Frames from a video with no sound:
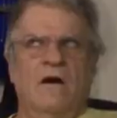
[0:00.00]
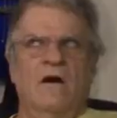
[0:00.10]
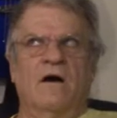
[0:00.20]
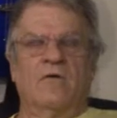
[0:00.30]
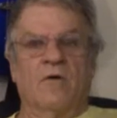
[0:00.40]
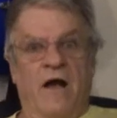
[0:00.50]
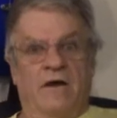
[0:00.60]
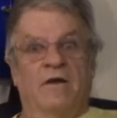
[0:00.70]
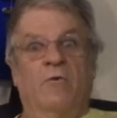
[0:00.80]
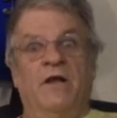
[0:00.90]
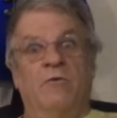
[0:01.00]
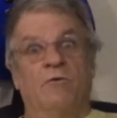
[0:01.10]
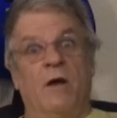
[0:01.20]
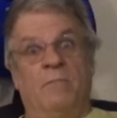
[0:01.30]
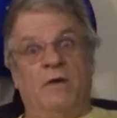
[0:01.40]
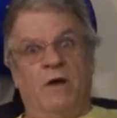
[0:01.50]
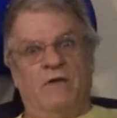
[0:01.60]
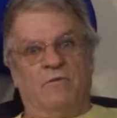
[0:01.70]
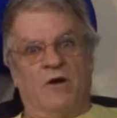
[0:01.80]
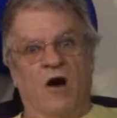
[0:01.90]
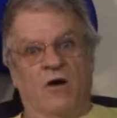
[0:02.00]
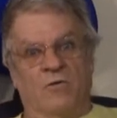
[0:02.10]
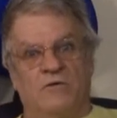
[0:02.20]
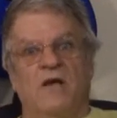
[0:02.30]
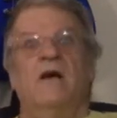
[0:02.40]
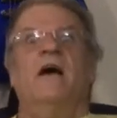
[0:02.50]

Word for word: Uh, right. When he grew up, he ran for Congress.